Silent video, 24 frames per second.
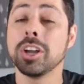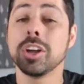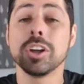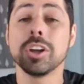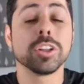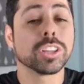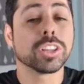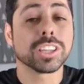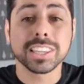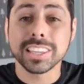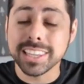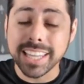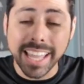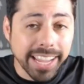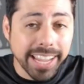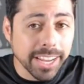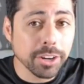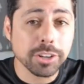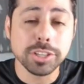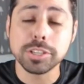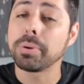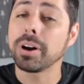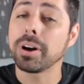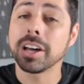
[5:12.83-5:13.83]

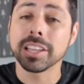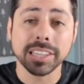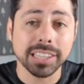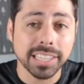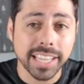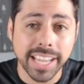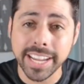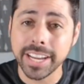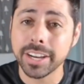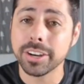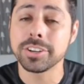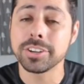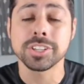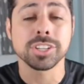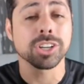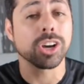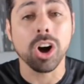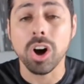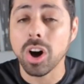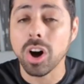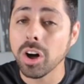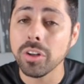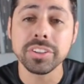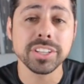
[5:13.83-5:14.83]
layers upon layers and
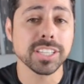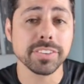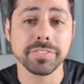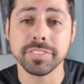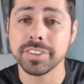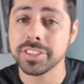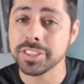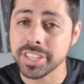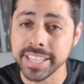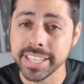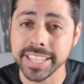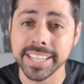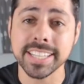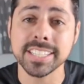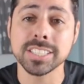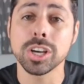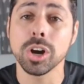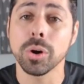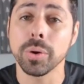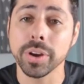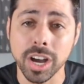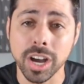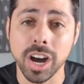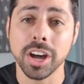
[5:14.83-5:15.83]
all these different things
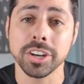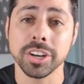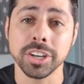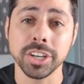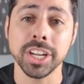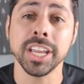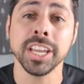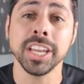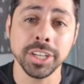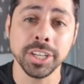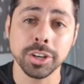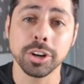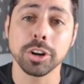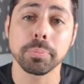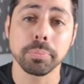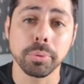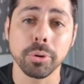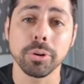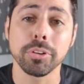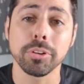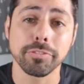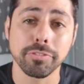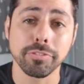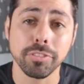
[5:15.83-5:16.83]
going on in your
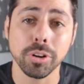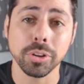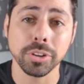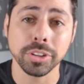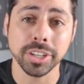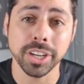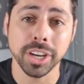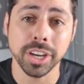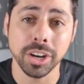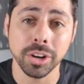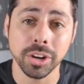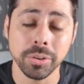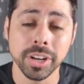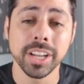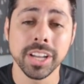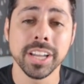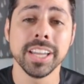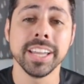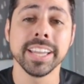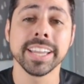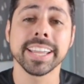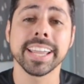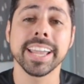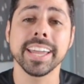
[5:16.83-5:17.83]
portfolio
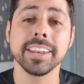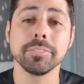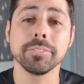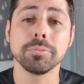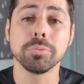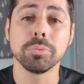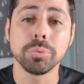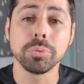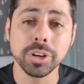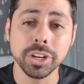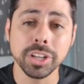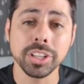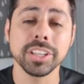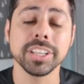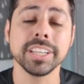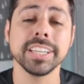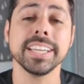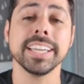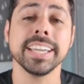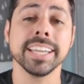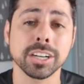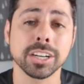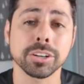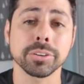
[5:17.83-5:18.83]
can
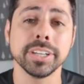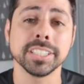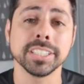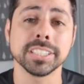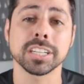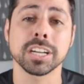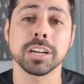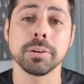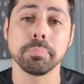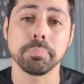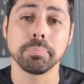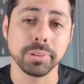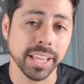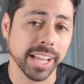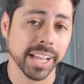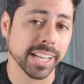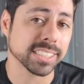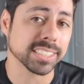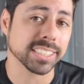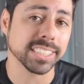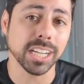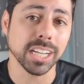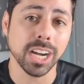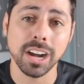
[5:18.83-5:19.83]
really increase the
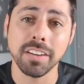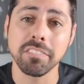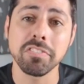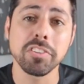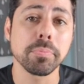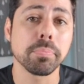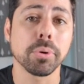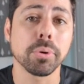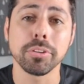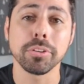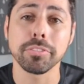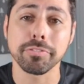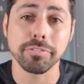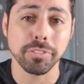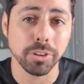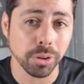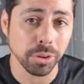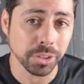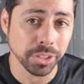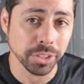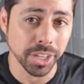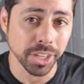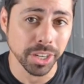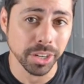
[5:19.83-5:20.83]
complexity of the
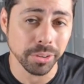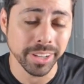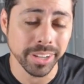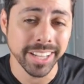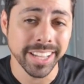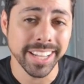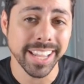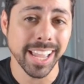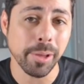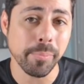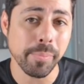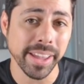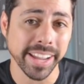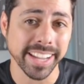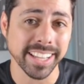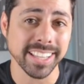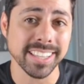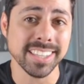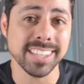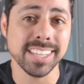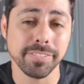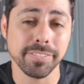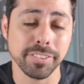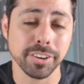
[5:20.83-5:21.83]
portfolio and make
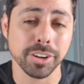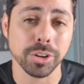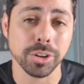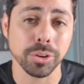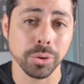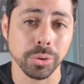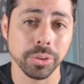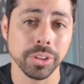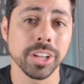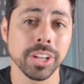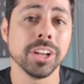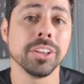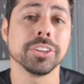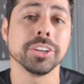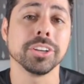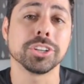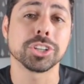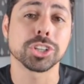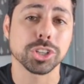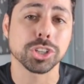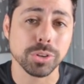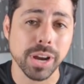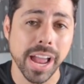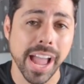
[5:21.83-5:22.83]
it difficult to
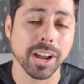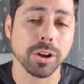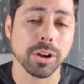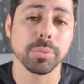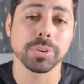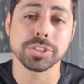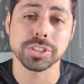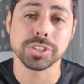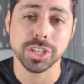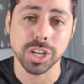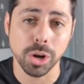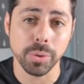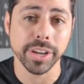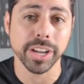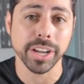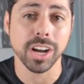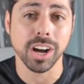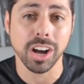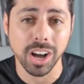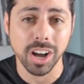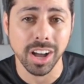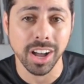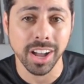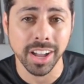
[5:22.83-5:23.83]
track what's going
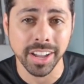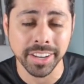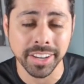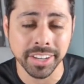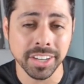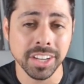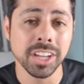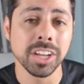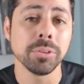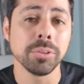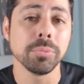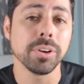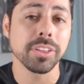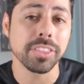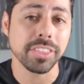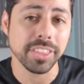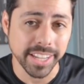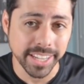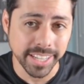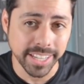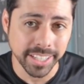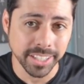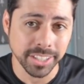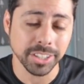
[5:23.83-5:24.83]
on
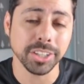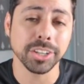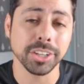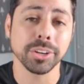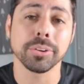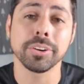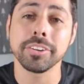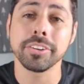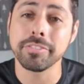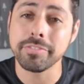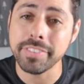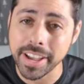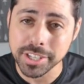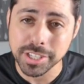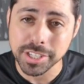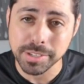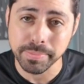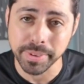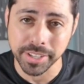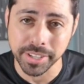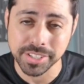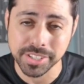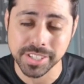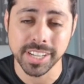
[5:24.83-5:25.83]
within your
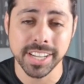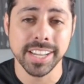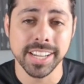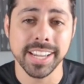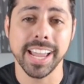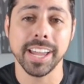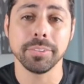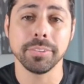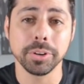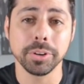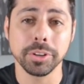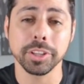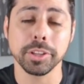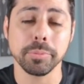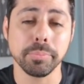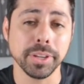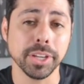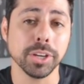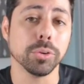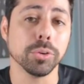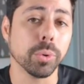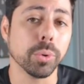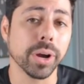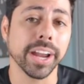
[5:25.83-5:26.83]
investments and really be
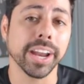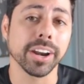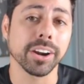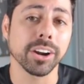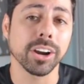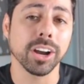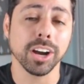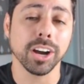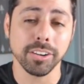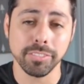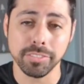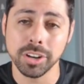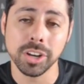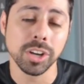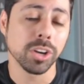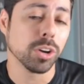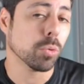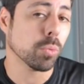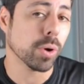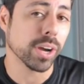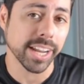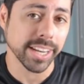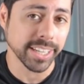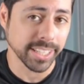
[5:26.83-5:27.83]
aware of
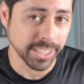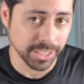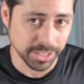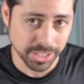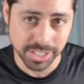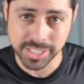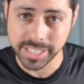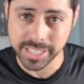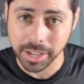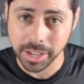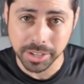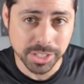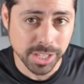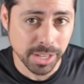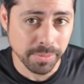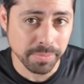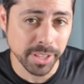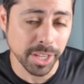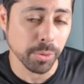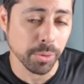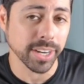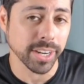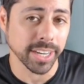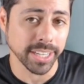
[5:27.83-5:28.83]
when I need to sell
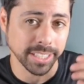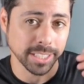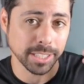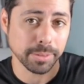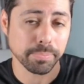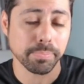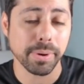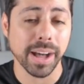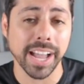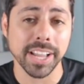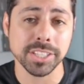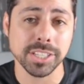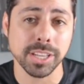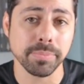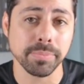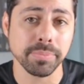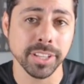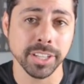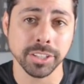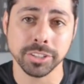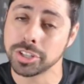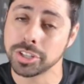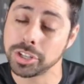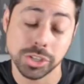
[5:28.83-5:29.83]
something, when I need to buy
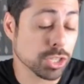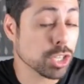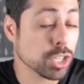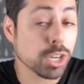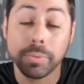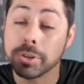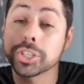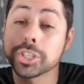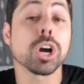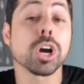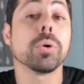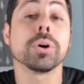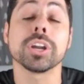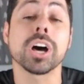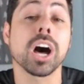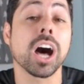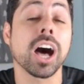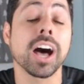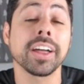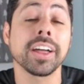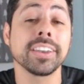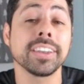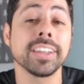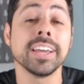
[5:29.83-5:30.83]
something. There's just so much going
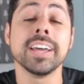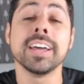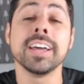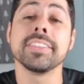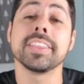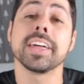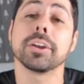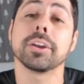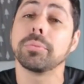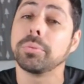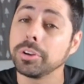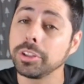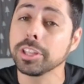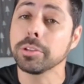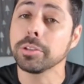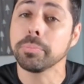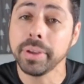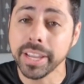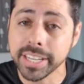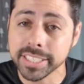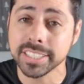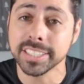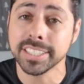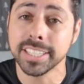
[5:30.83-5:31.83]
on that it really
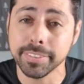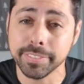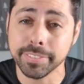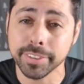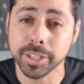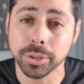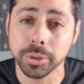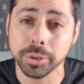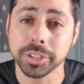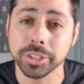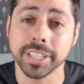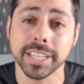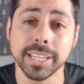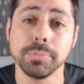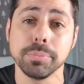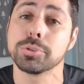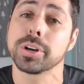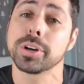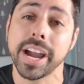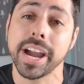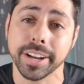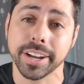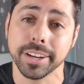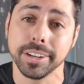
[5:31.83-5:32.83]
makes it difficult to keep
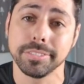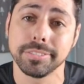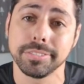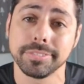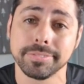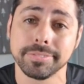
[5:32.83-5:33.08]
track of.